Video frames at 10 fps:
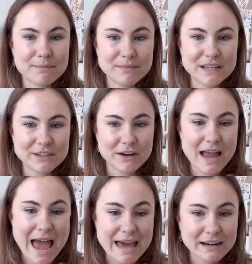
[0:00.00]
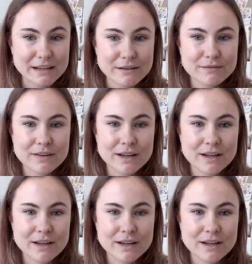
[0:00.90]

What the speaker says: These are additive,